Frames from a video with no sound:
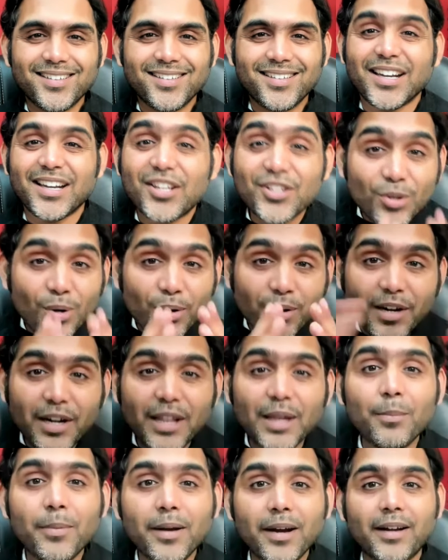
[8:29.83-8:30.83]
It is not a
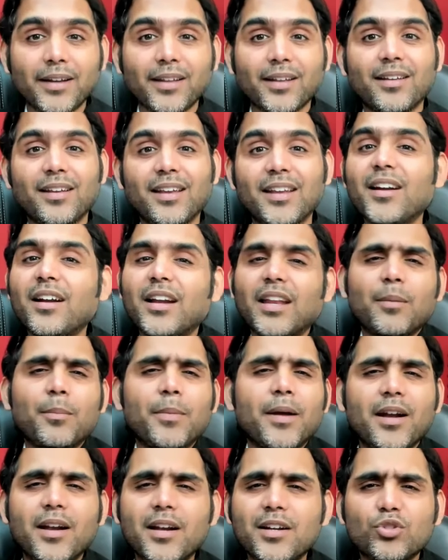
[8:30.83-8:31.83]
debate. In a
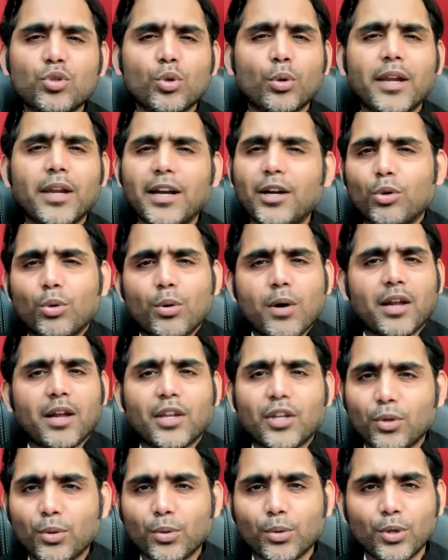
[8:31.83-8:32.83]
debate, it's okay to
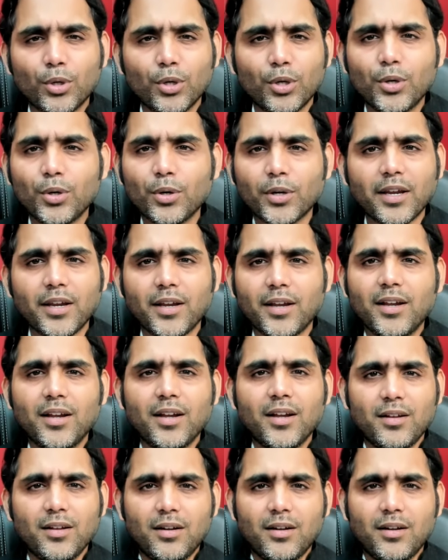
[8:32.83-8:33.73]
argue. Okay.